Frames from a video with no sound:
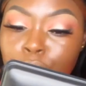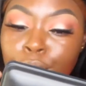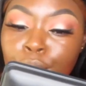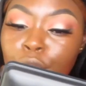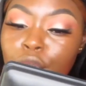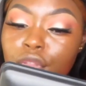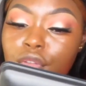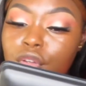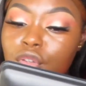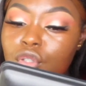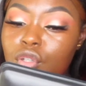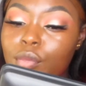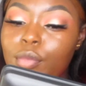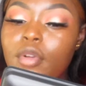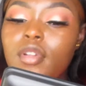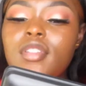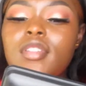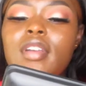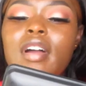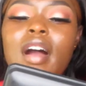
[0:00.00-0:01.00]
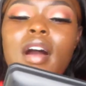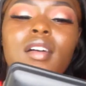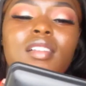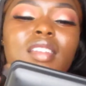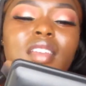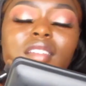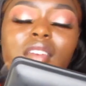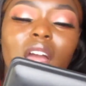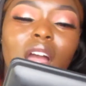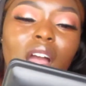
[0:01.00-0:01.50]
birth control pills. I was
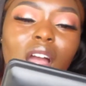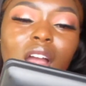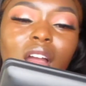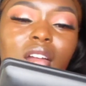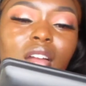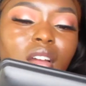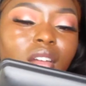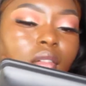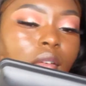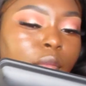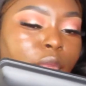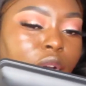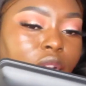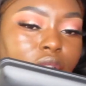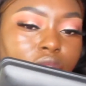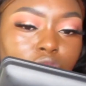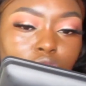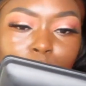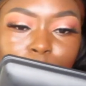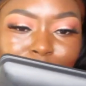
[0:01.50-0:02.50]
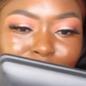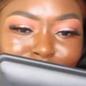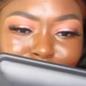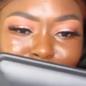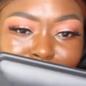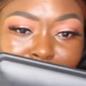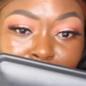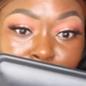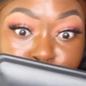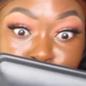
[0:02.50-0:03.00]
like, nah, I don't want birth control pills
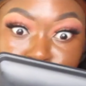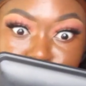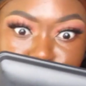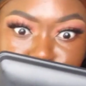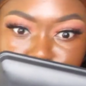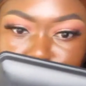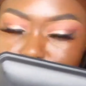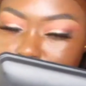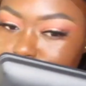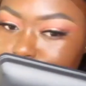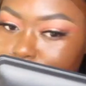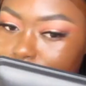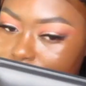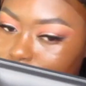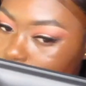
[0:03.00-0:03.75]
because I heard stories. I was